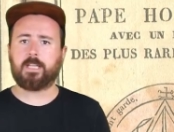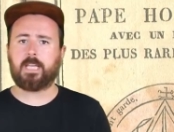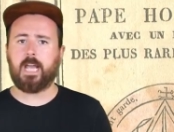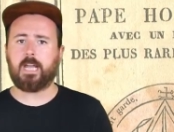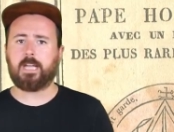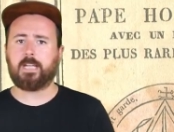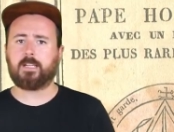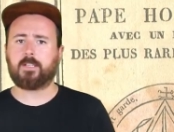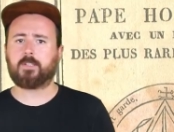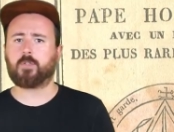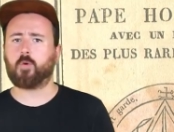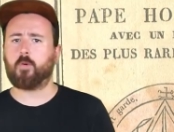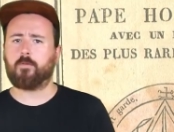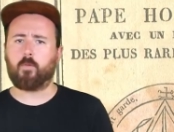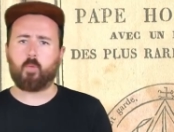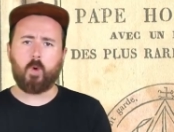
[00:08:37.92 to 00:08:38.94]
again in a
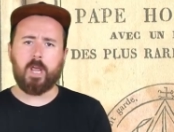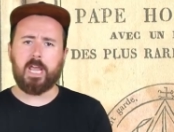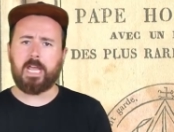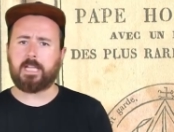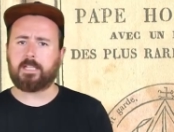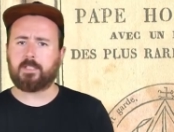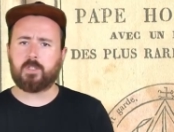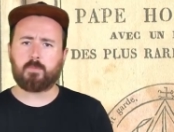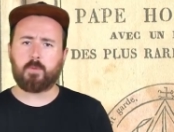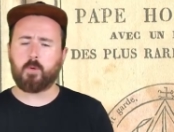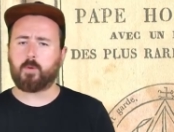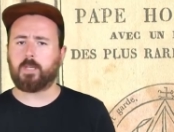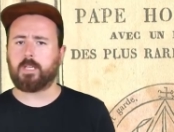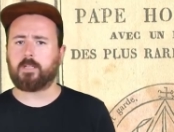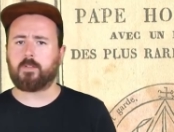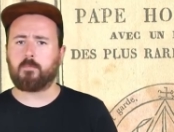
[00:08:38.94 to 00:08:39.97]
sort of weird,
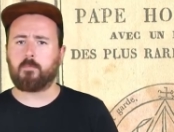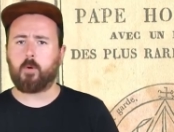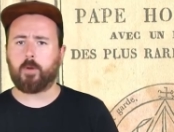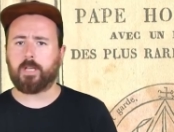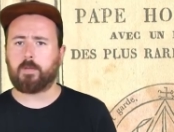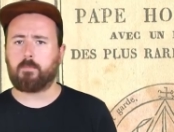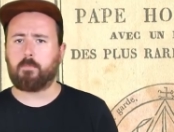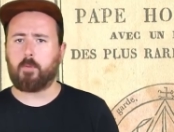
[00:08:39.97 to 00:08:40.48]
spooky, demonic